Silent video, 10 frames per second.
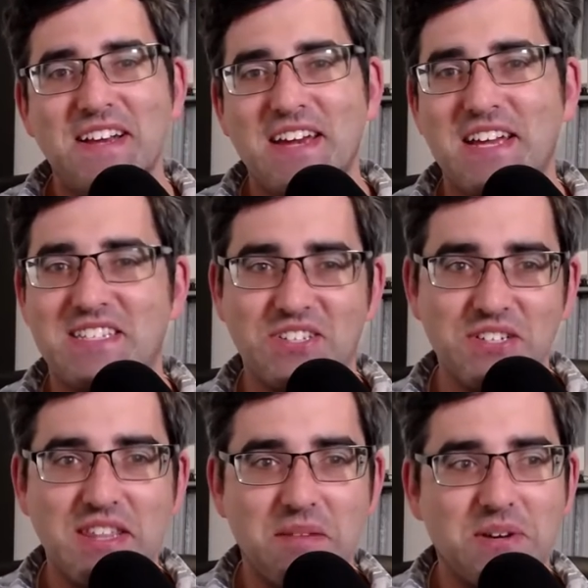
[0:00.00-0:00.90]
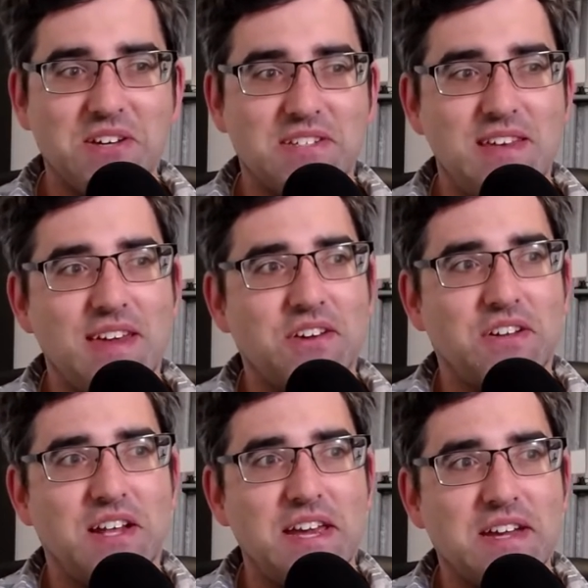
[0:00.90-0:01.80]
It's a good thing because I think
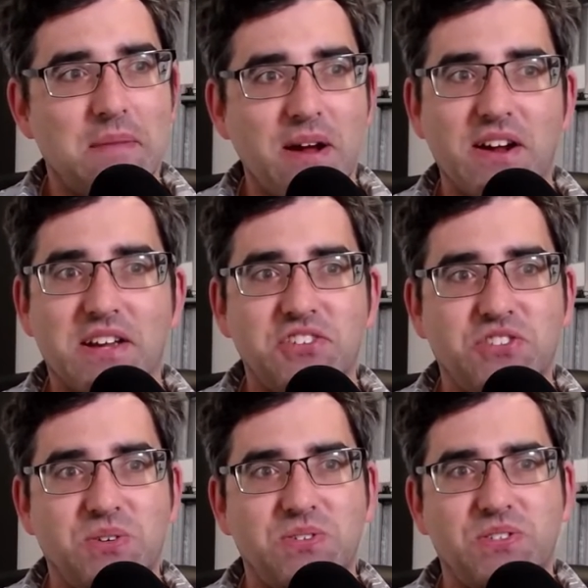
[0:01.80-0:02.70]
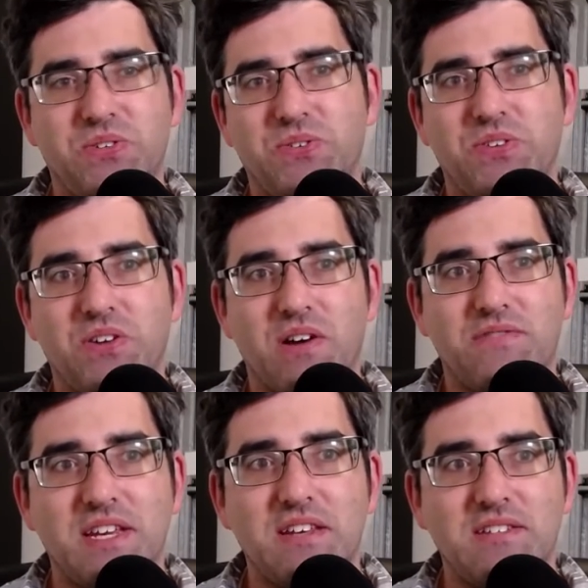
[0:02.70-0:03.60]
unlike American Jews who, you know, have an
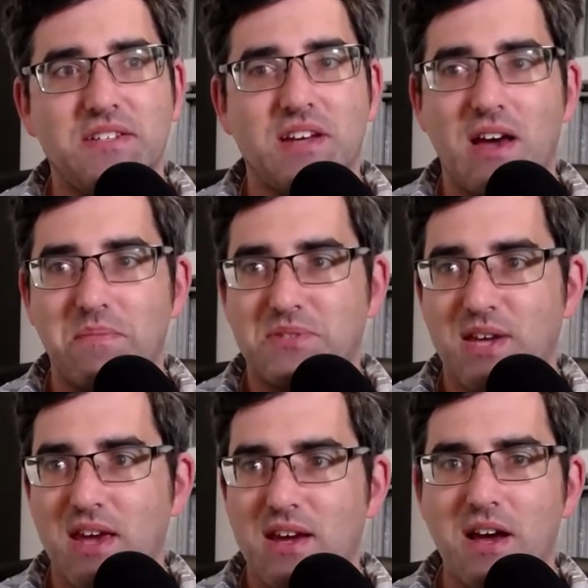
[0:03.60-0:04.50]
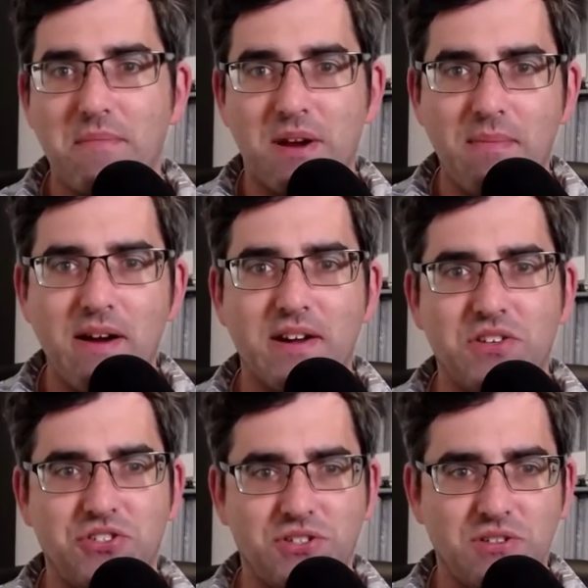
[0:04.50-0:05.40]
easy time saying I'm an
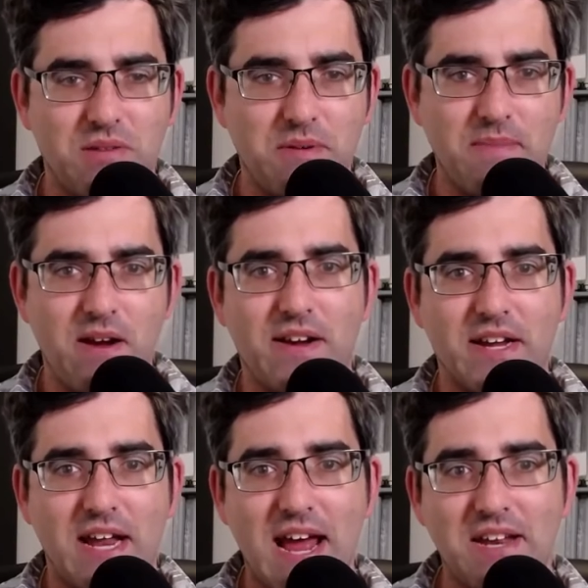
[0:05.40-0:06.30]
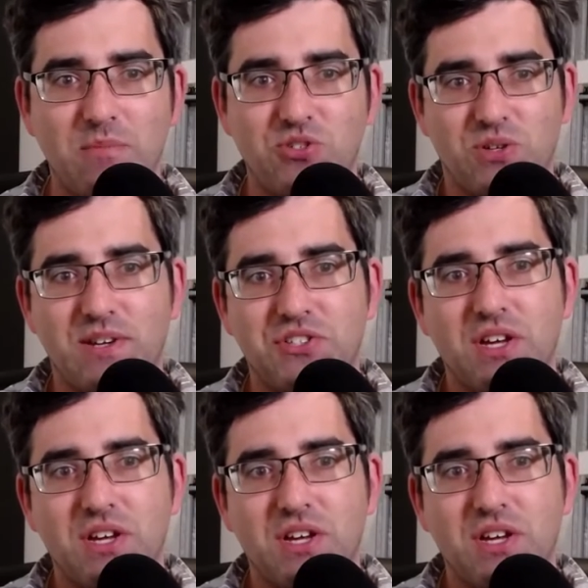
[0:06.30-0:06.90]
American Jew, I'm American and I'm Jewish